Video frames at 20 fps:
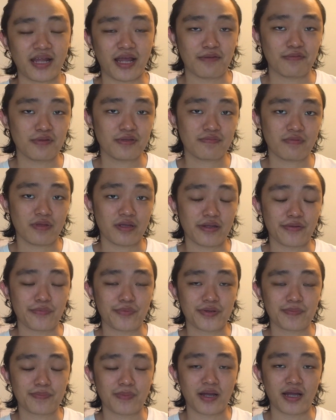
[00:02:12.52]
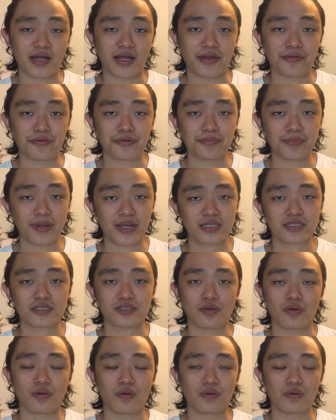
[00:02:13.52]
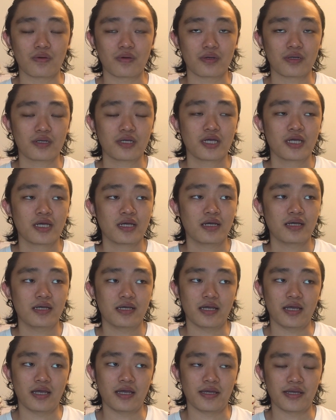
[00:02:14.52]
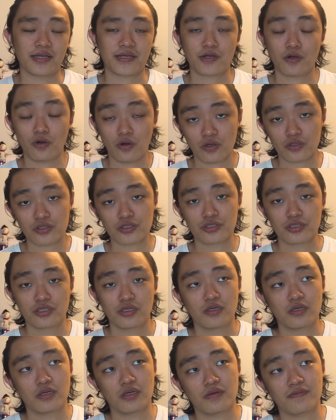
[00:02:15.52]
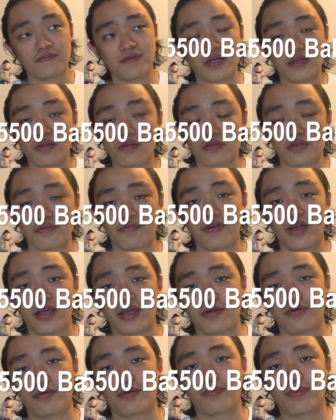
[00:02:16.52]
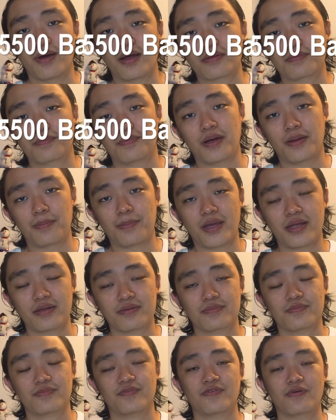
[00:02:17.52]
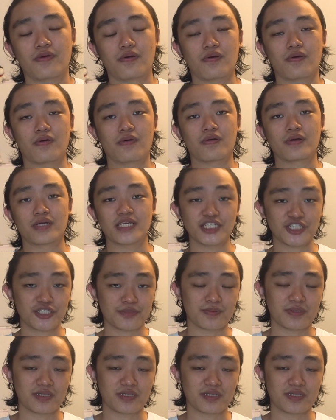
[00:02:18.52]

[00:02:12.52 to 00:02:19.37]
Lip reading: I live there with my roommate, so it costs 5,500 baht per month for each